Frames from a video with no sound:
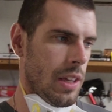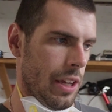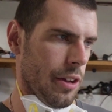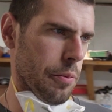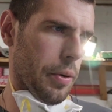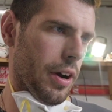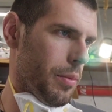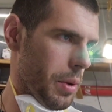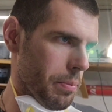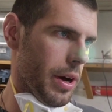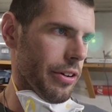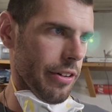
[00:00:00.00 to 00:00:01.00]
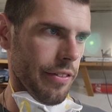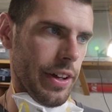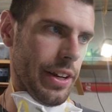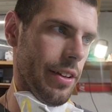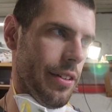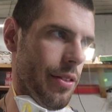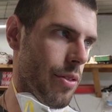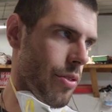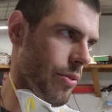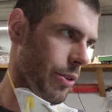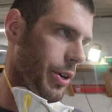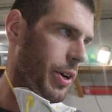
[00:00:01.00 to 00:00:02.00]
It'd probably be better if I did
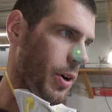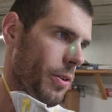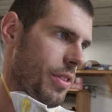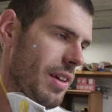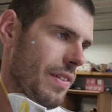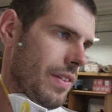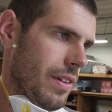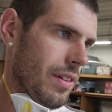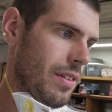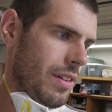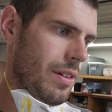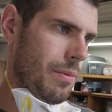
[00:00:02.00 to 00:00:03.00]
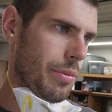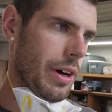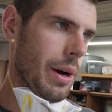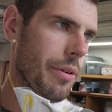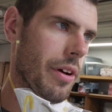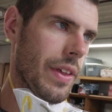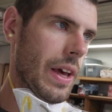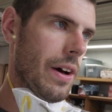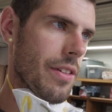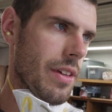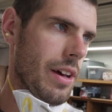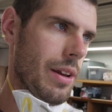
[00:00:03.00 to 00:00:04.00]
3 coats on the primer on the
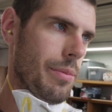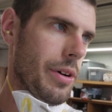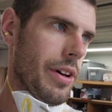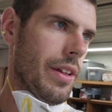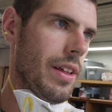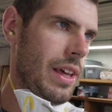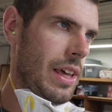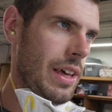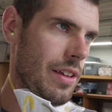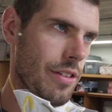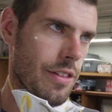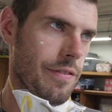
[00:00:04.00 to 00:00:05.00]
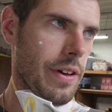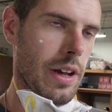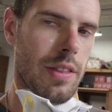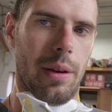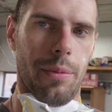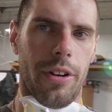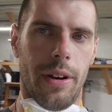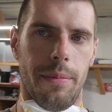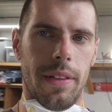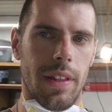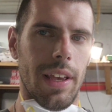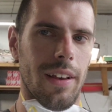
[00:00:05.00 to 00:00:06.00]
outside, but just the fact that I'm trying to
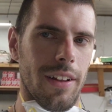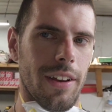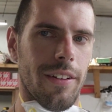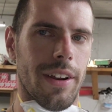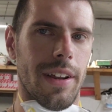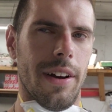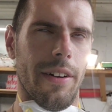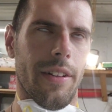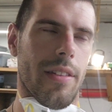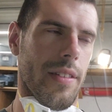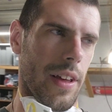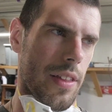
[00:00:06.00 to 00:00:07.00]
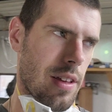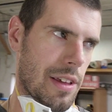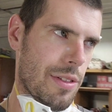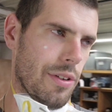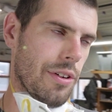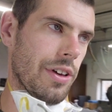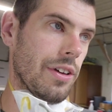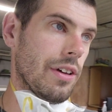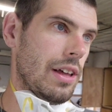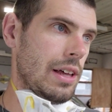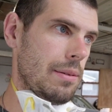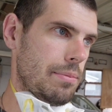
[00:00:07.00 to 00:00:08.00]
beat the daylight right now, it's like 6:30
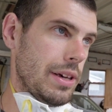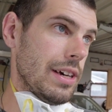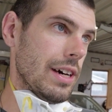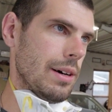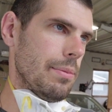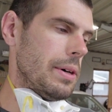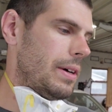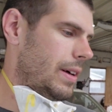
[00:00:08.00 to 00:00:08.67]
p.m.